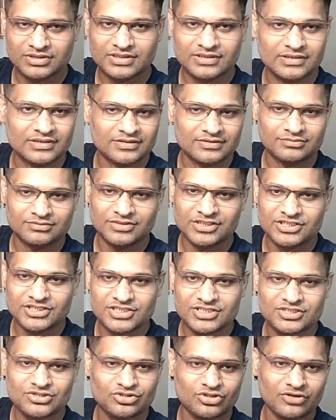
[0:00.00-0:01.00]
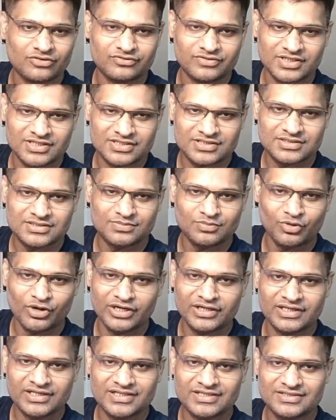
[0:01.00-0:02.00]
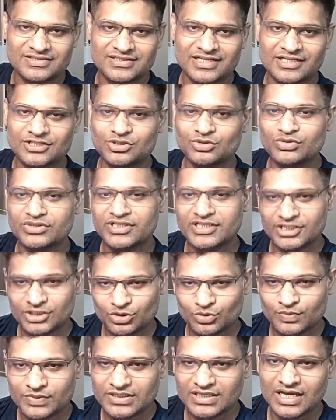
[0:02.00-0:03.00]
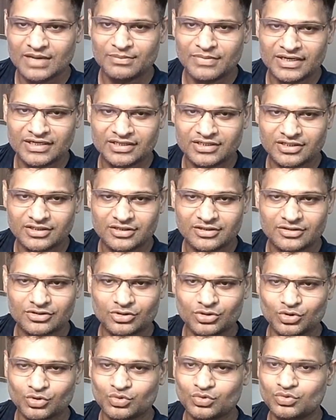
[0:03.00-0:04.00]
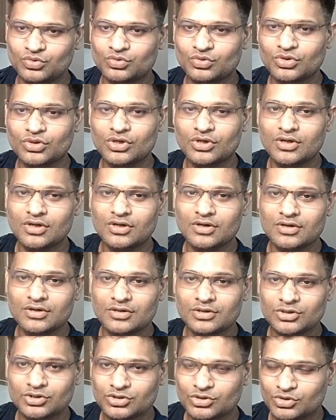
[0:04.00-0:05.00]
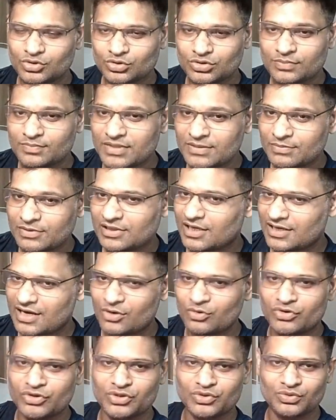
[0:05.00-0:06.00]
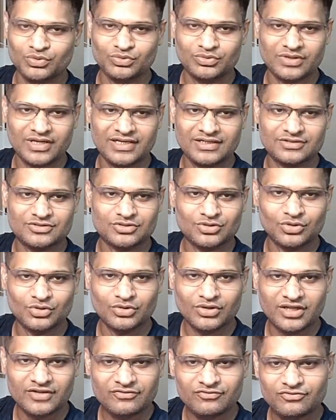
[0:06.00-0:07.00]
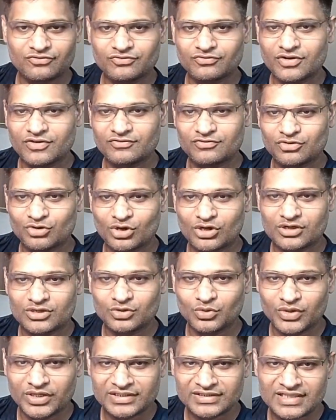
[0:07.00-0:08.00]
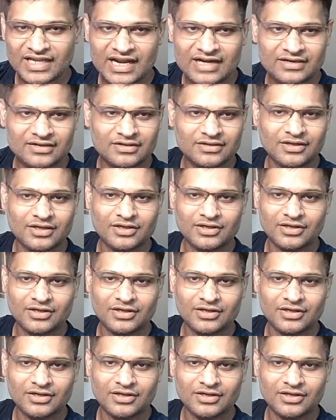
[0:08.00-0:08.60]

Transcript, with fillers: the the gist of this point is that you need to be a mentor to to the people around you right so if if you are doing that